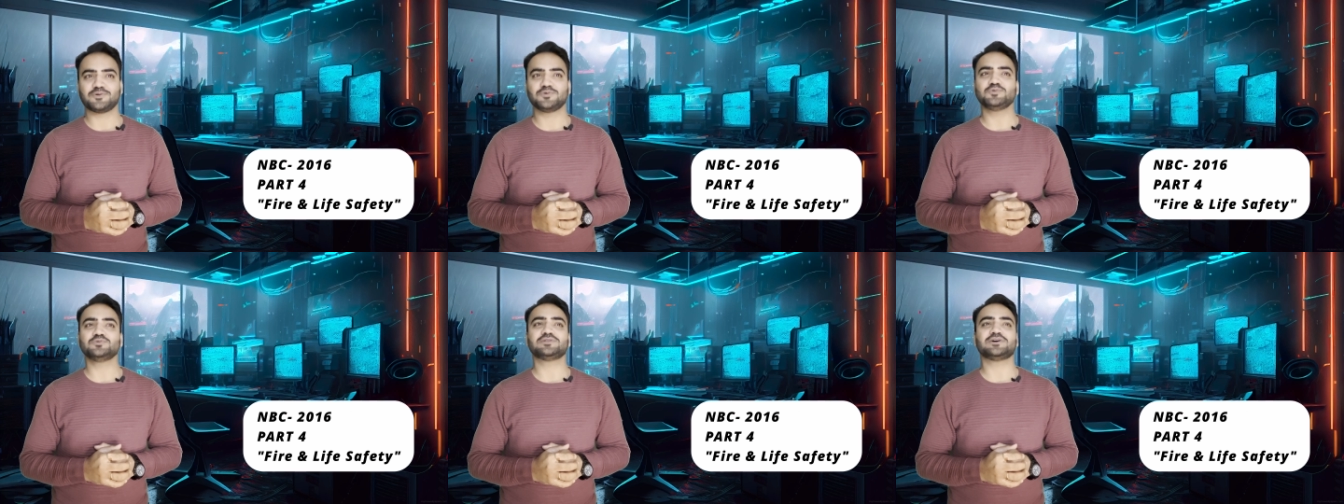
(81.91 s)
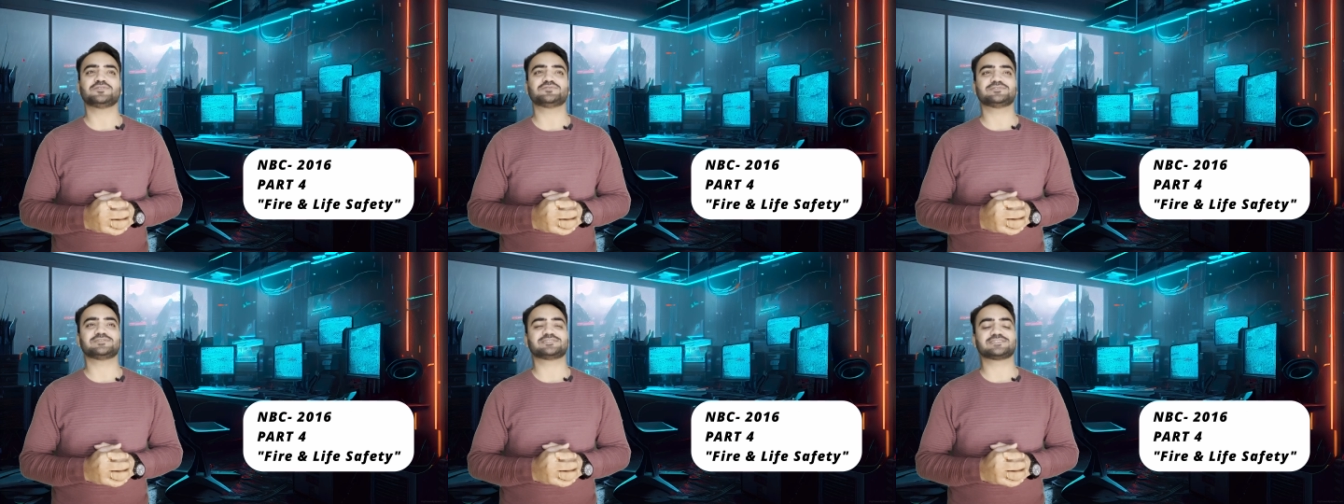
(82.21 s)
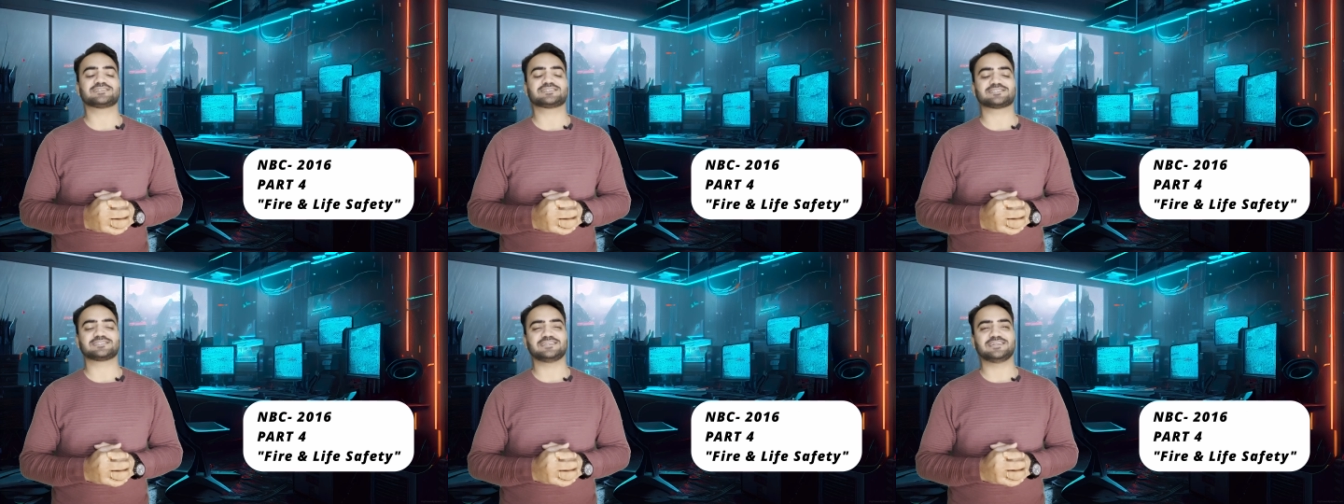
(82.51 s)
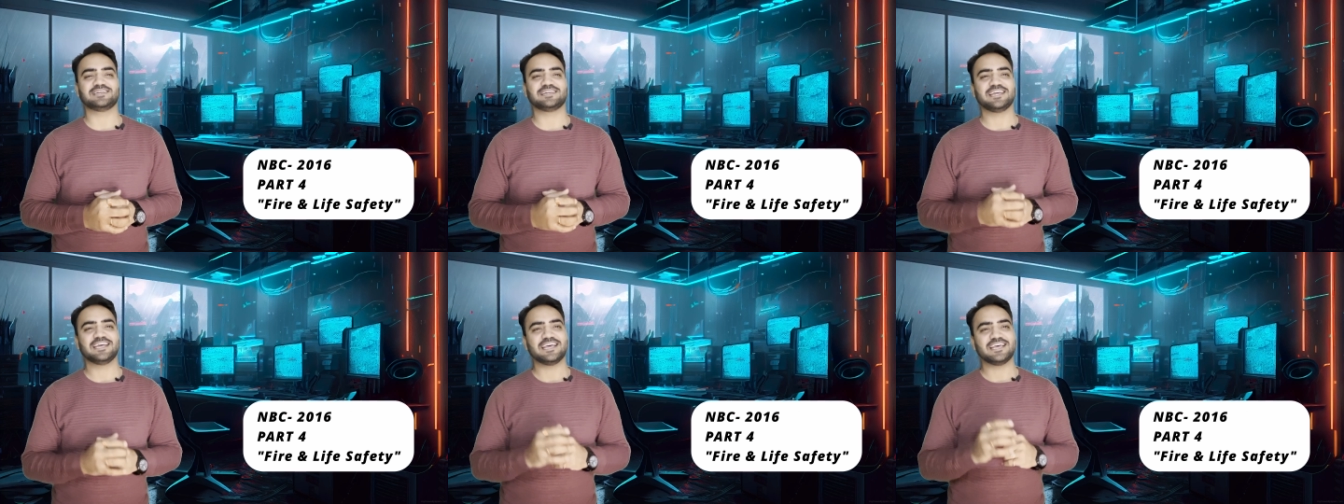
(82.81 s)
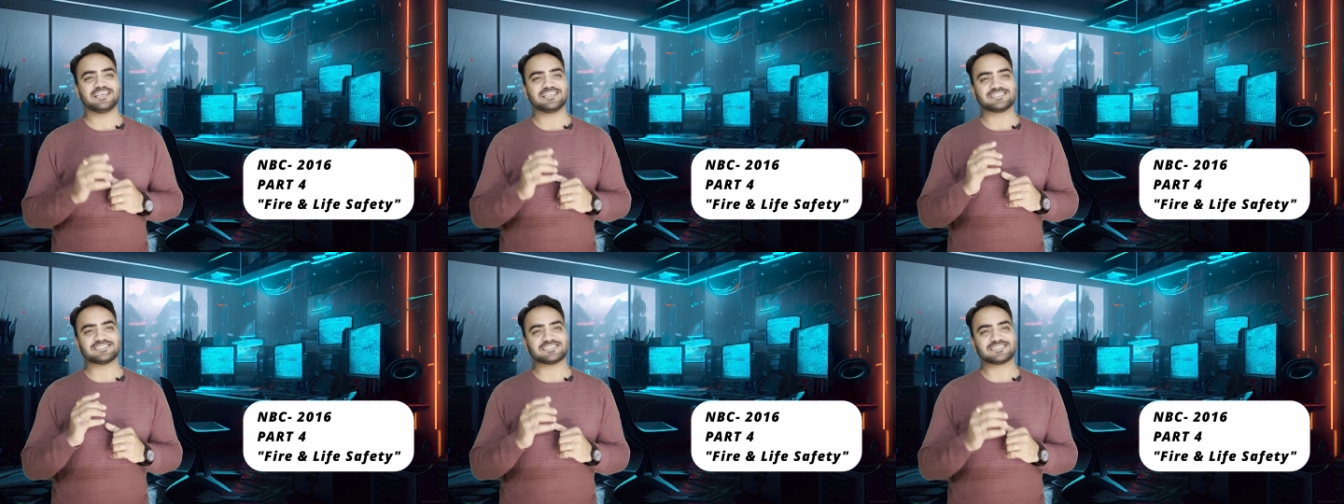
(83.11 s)
2016
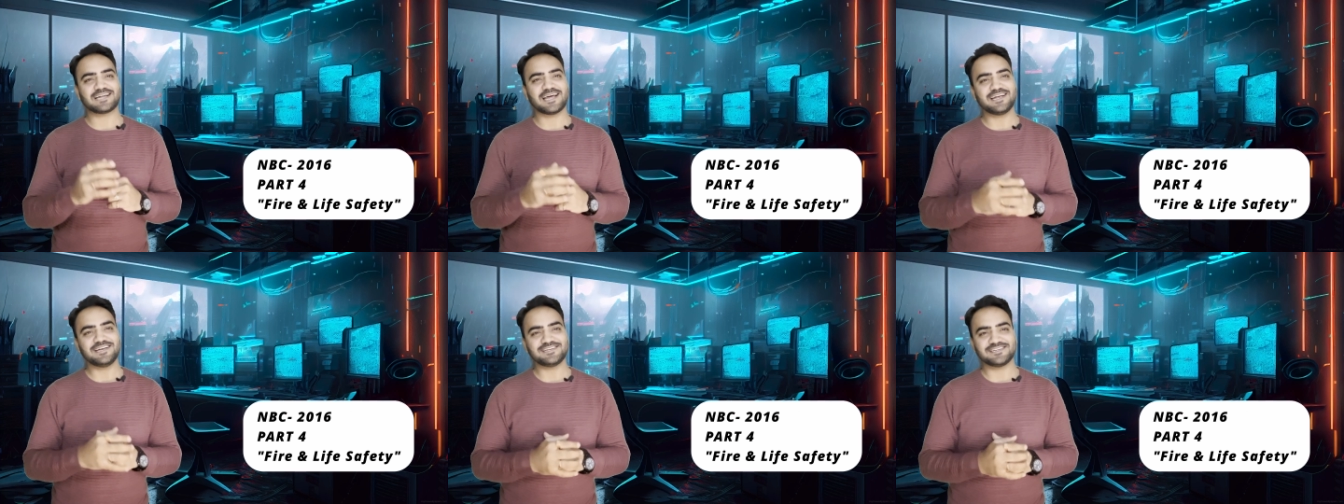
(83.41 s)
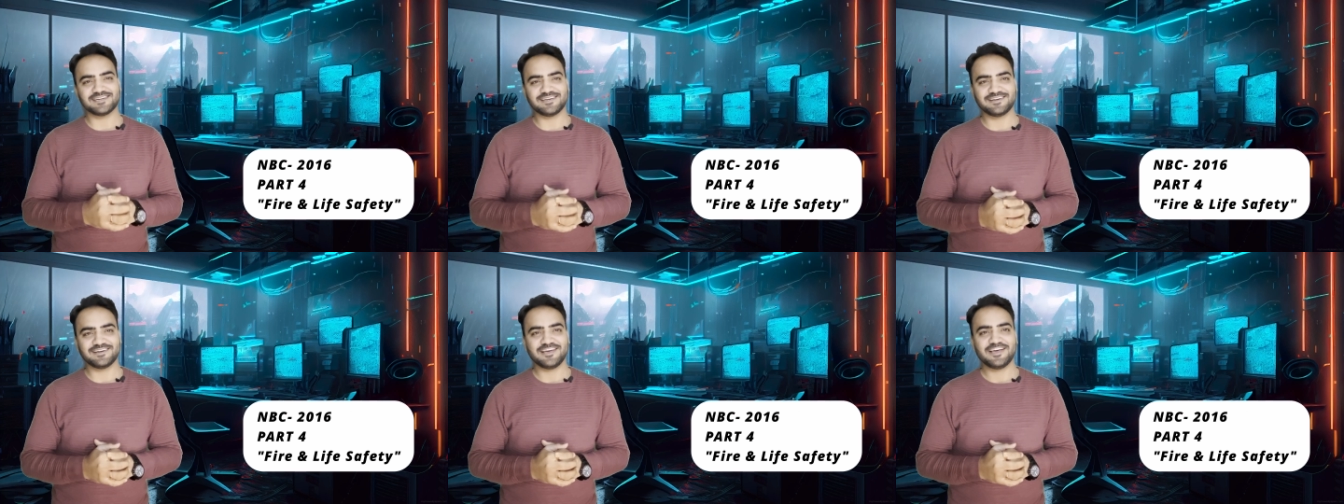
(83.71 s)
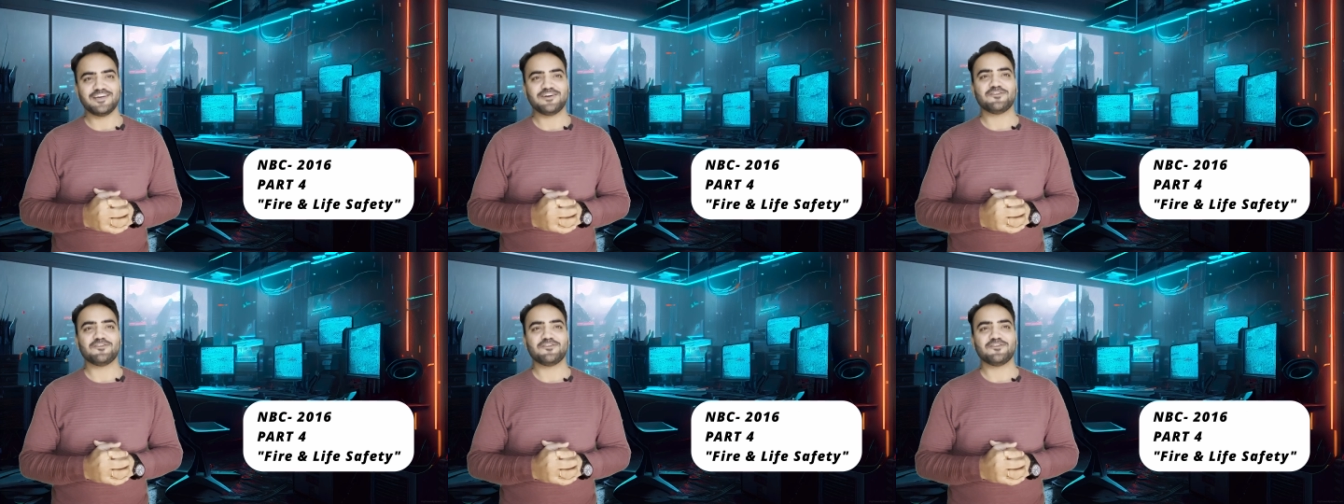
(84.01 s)
is titled